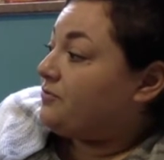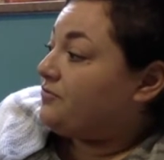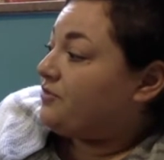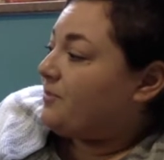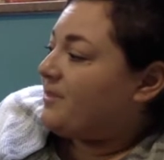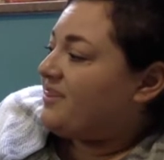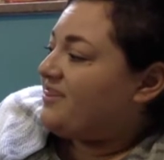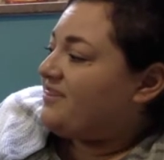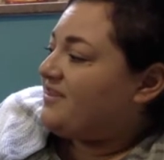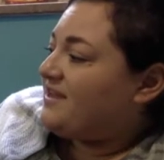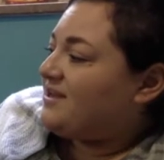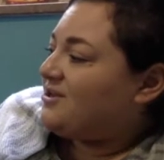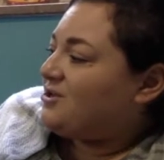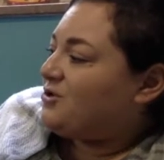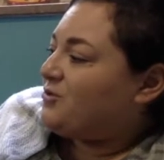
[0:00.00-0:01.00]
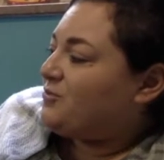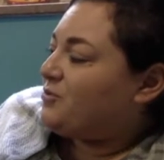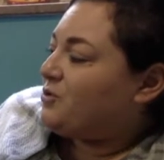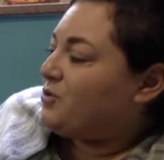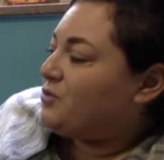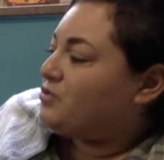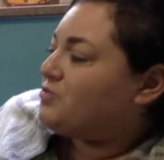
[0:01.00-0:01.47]
from a thin new
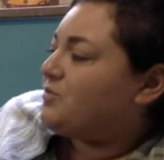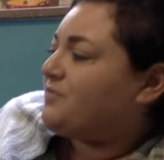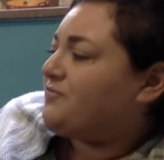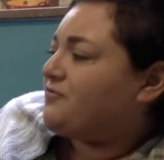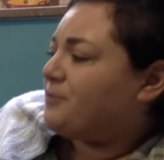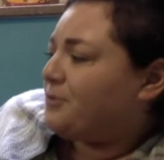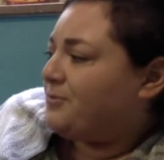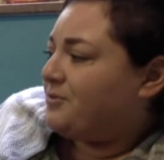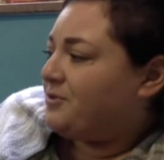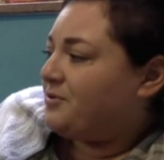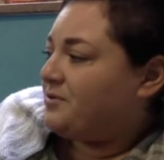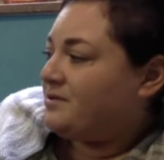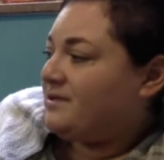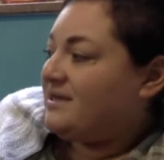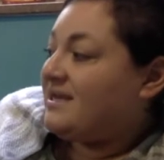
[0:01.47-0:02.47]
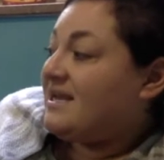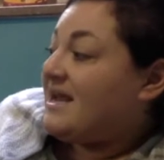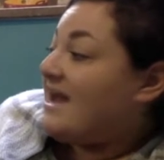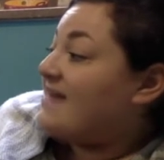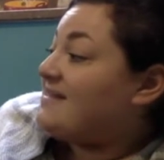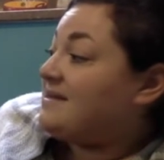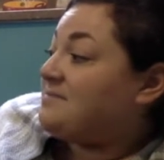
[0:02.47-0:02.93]
moon to a full moon,
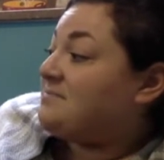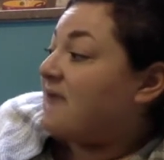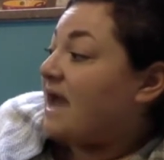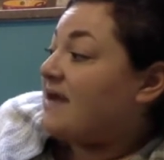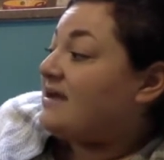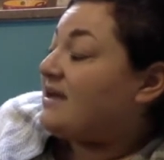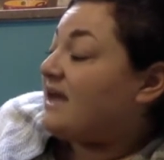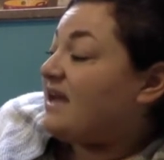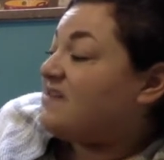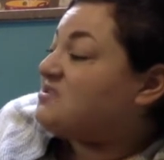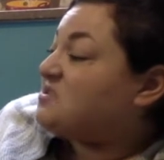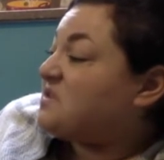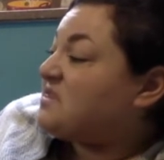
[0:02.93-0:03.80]
and then back again to a